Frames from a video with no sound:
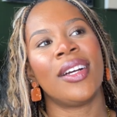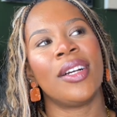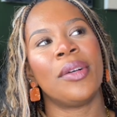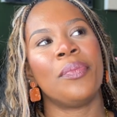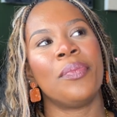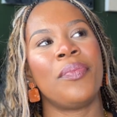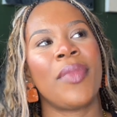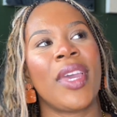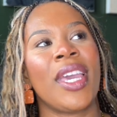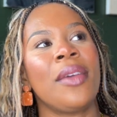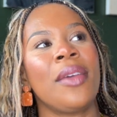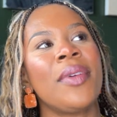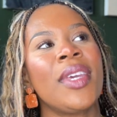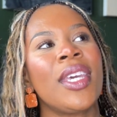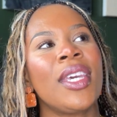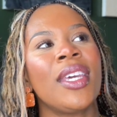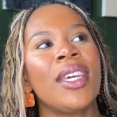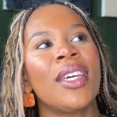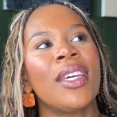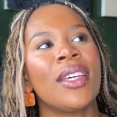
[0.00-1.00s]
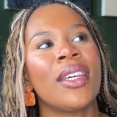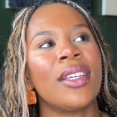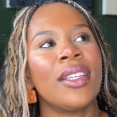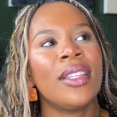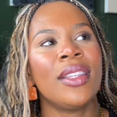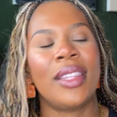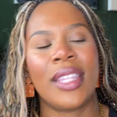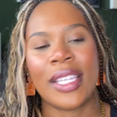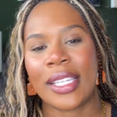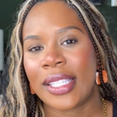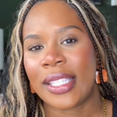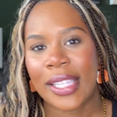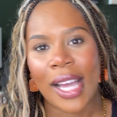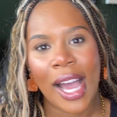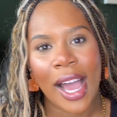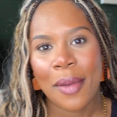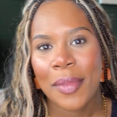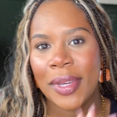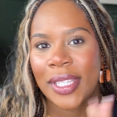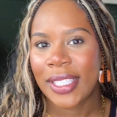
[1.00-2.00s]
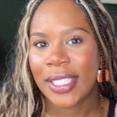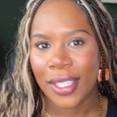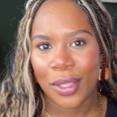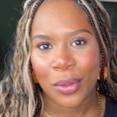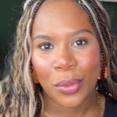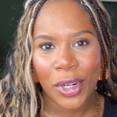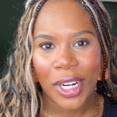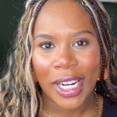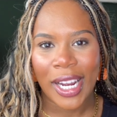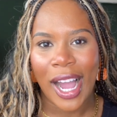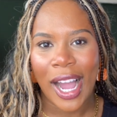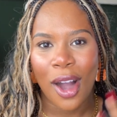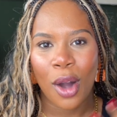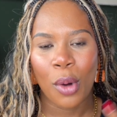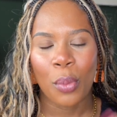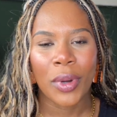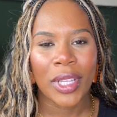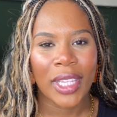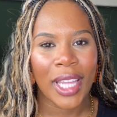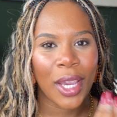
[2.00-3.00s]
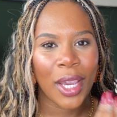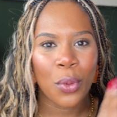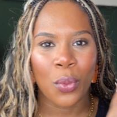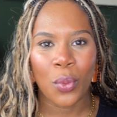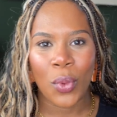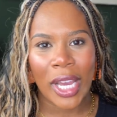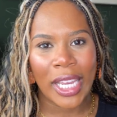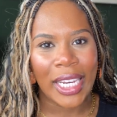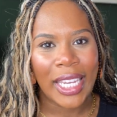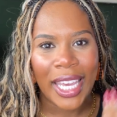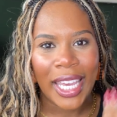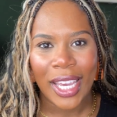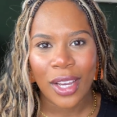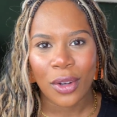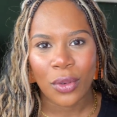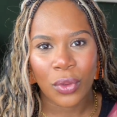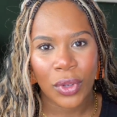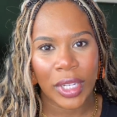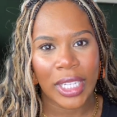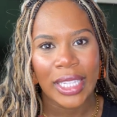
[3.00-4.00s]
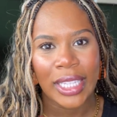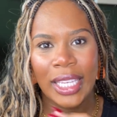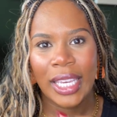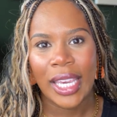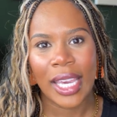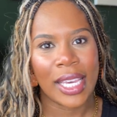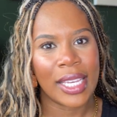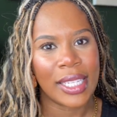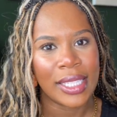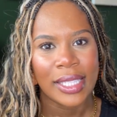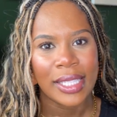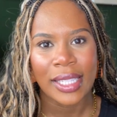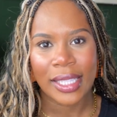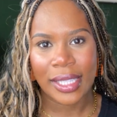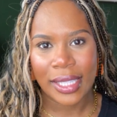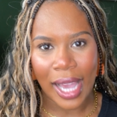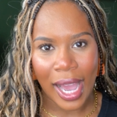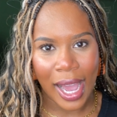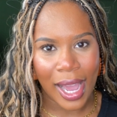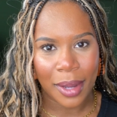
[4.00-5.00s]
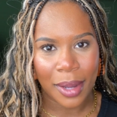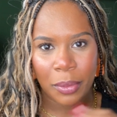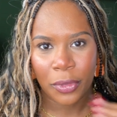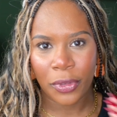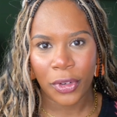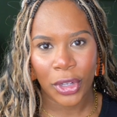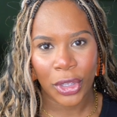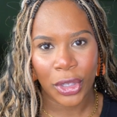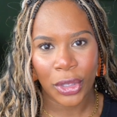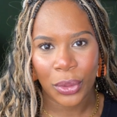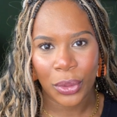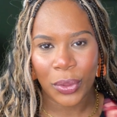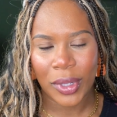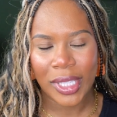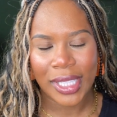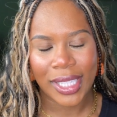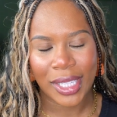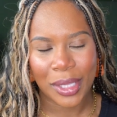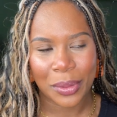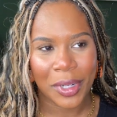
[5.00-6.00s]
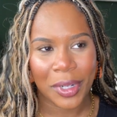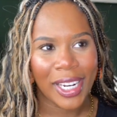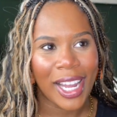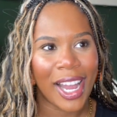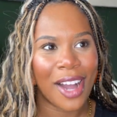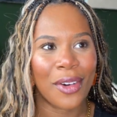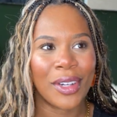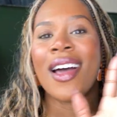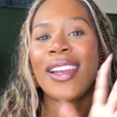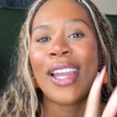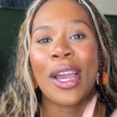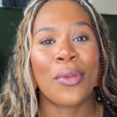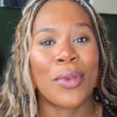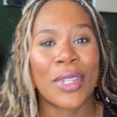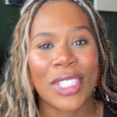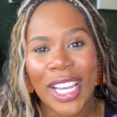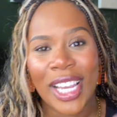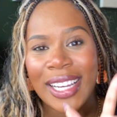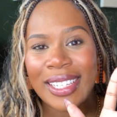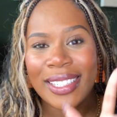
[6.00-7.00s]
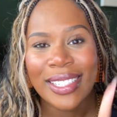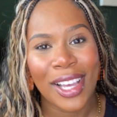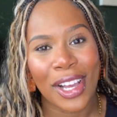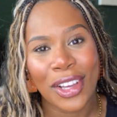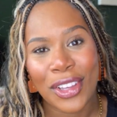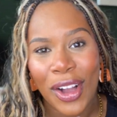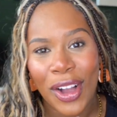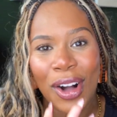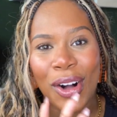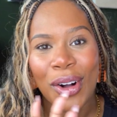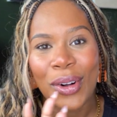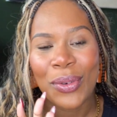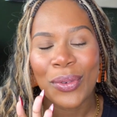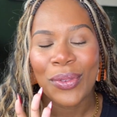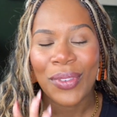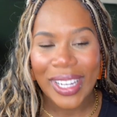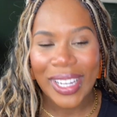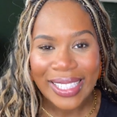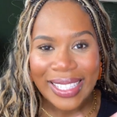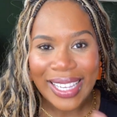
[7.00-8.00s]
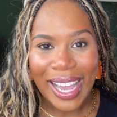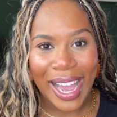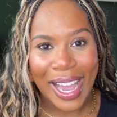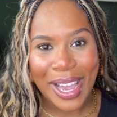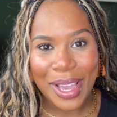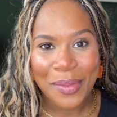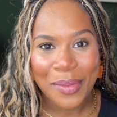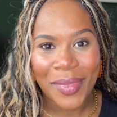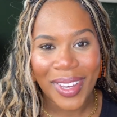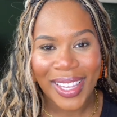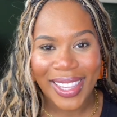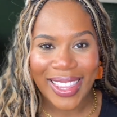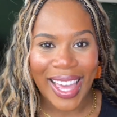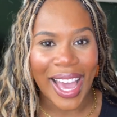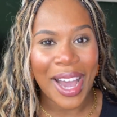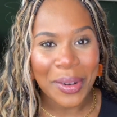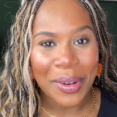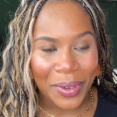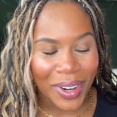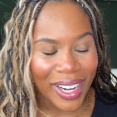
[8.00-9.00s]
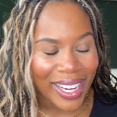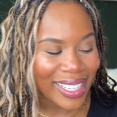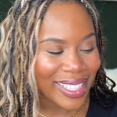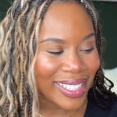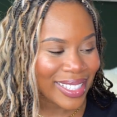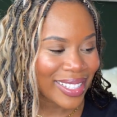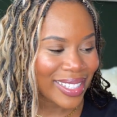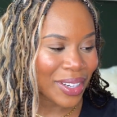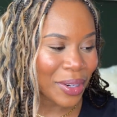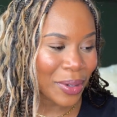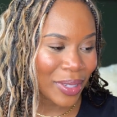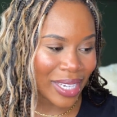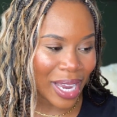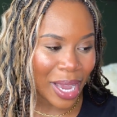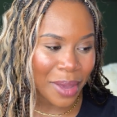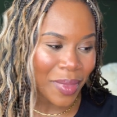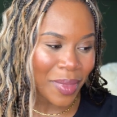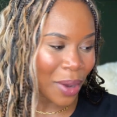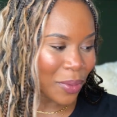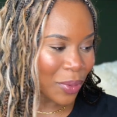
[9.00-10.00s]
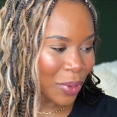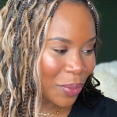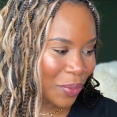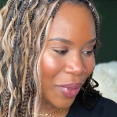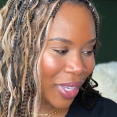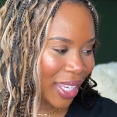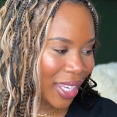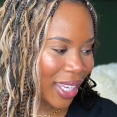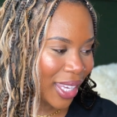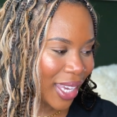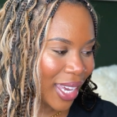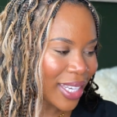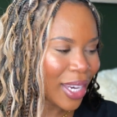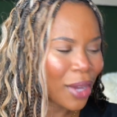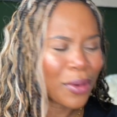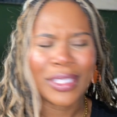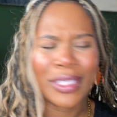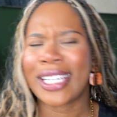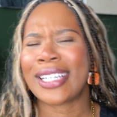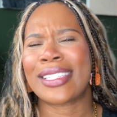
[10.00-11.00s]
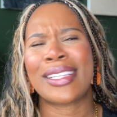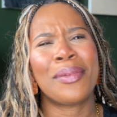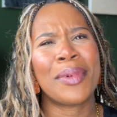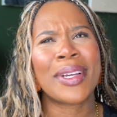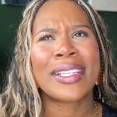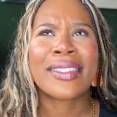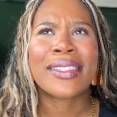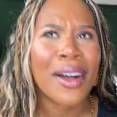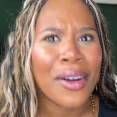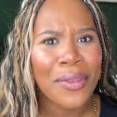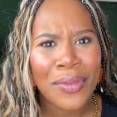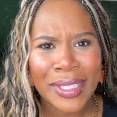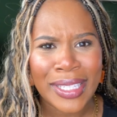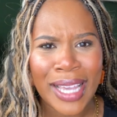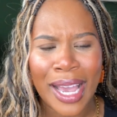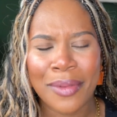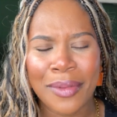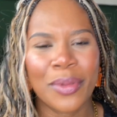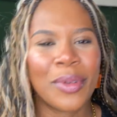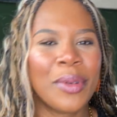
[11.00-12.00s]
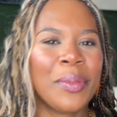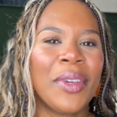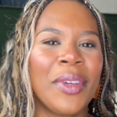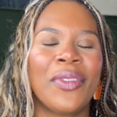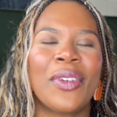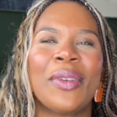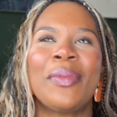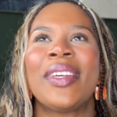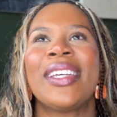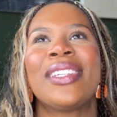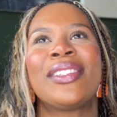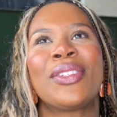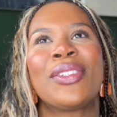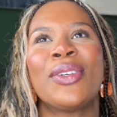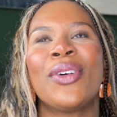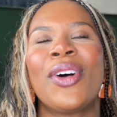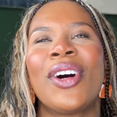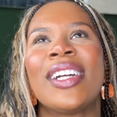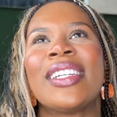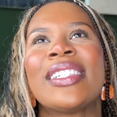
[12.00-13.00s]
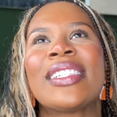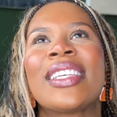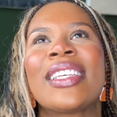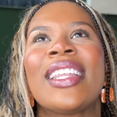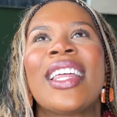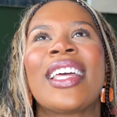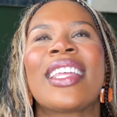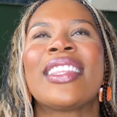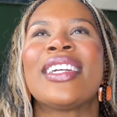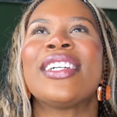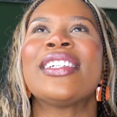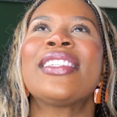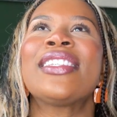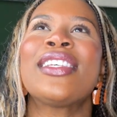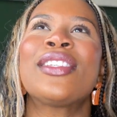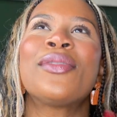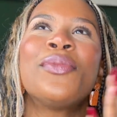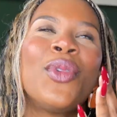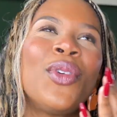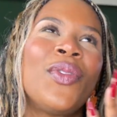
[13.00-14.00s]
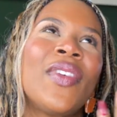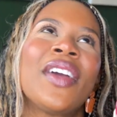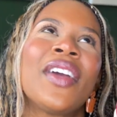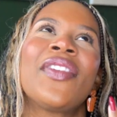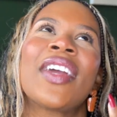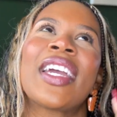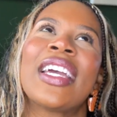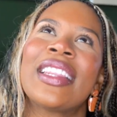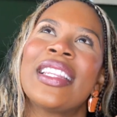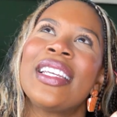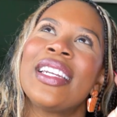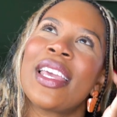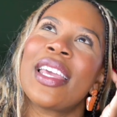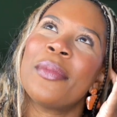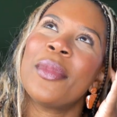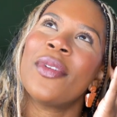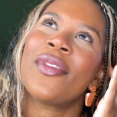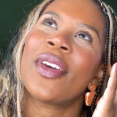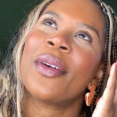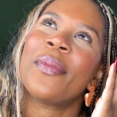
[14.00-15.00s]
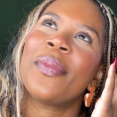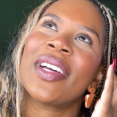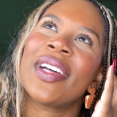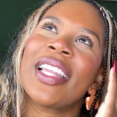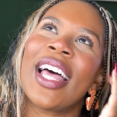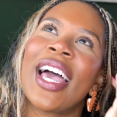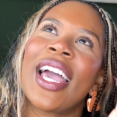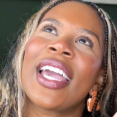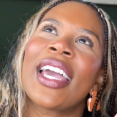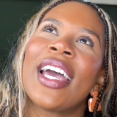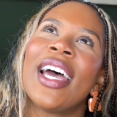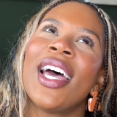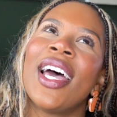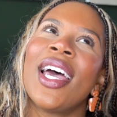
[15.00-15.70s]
maybe this time it didn't work out, but like when it really is the time for you, it's gonna work out. And I wish I could tell y'all what time that was or time that will be. And I wish I could tell myself what time it would be for me too, honestly. Like there's this movie, I forget the name of it, but like